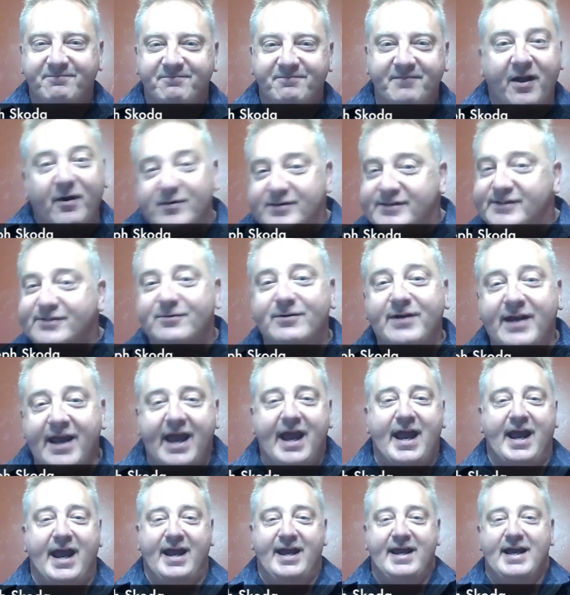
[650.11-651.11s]
Now, it's
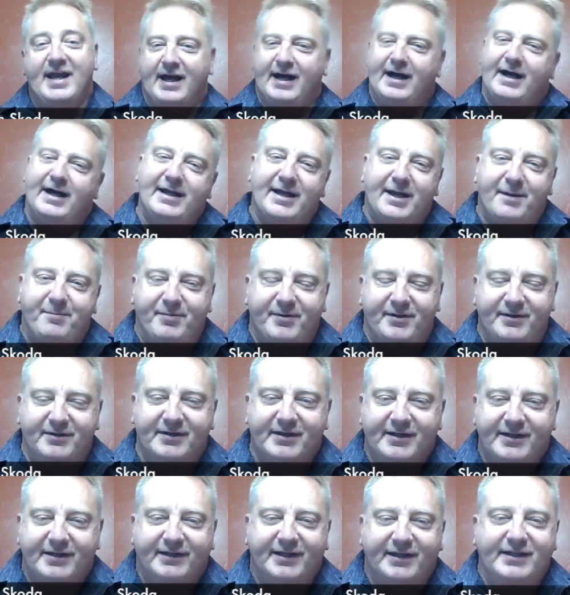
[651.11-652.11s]
okay. I happen to
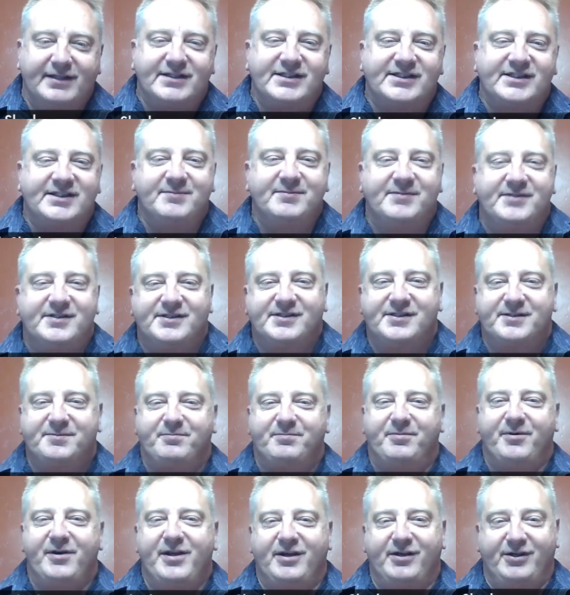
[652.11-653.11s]
think The Simpsons is a
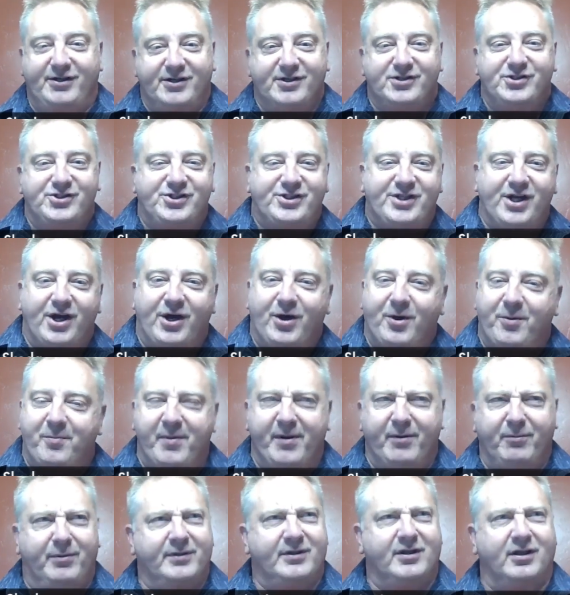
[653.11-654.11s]
pretty good show,
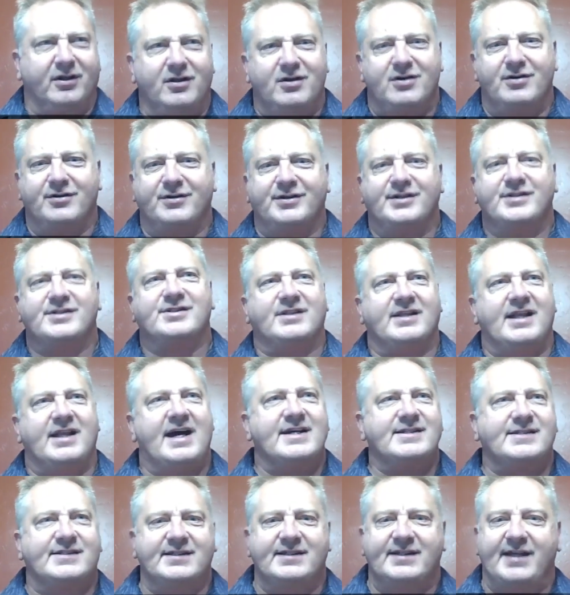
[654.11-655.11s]
but the longest
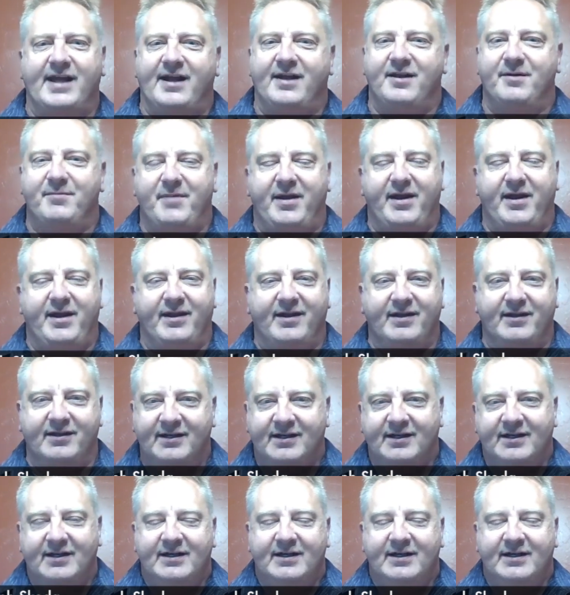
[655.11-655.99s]
lasting animated